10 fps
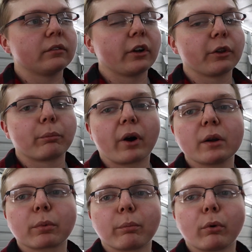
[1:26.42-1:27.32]
done the
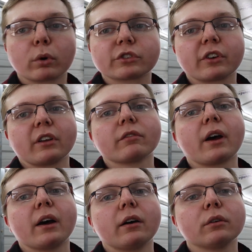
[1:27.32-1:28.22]
brake proportioning
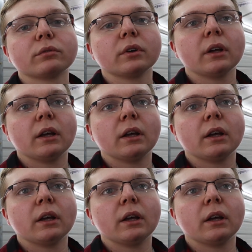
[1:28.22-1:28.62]
valve.